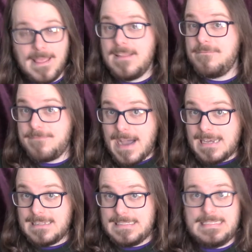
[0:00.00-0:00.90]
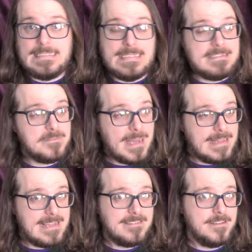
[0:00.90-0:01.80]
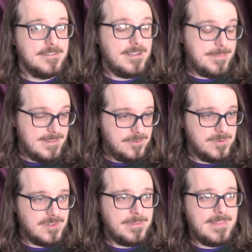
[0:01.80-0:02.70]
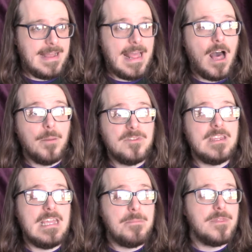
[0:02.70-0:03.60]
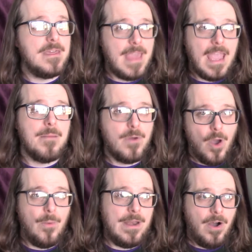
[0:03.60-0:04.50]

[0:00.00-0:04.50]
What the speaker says: And then finally, this is my last little tip, and this was something that helped keep the game going